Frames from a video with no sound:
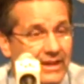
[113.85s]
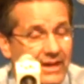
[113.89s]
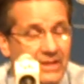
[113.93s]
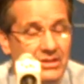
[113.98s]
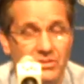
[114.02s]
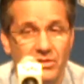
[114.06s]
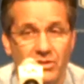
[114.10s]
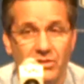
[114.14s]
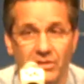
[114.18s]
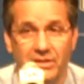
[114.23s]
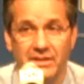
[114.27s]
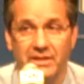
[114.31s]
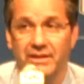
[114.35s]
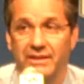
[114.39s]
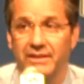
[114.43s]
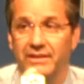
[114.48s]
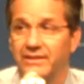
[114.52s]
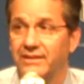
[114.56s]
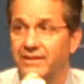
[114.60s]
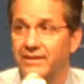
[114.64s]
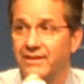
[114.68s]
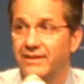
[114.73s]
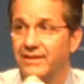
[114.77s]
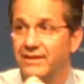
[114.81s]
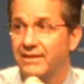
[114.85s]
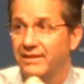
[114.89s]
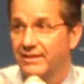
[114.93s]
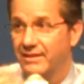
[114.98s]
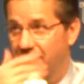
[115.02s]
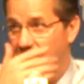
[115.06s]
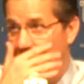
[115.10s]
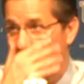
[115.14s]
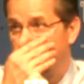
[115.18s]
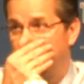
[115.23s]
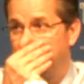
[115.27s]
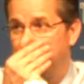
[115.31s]
He's a good kid.
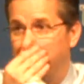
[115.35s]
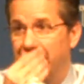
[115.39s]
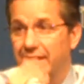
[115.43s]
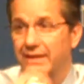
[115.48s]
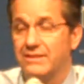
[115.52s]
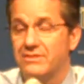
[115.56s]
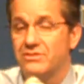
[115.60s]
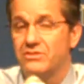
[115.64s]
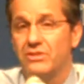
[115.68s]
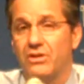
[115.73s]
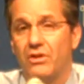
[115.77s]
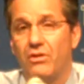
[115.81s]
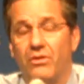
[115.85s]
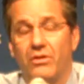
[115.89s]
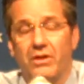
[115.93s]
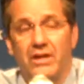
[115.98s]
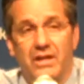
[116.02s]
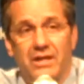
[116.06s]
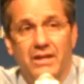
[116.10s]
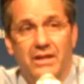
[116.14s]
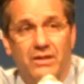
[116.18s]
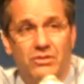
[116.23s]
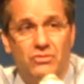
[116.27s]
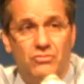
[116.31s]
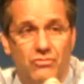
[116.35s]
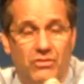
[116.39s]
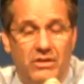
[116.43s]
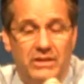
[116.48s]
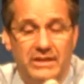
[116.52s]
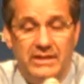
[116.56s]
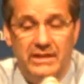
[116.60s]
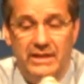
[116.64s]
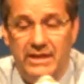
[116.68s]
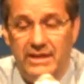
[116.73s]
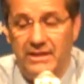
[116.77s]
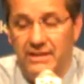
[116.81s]
He is. You know, it's
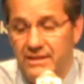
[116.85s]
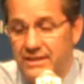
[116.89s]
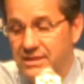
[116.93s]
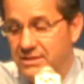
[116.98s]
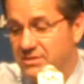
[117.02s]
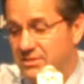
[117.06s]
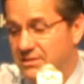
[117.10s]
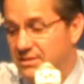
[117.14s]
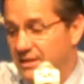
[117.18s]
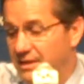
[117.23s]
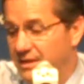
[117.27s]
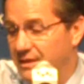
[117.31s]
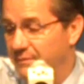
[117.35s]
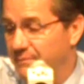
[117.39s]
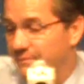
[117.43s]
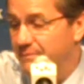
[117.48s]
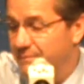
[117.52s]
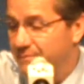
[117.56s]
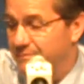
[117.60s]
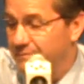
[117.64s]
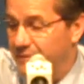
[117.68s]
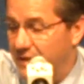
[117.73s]
really neat, this team.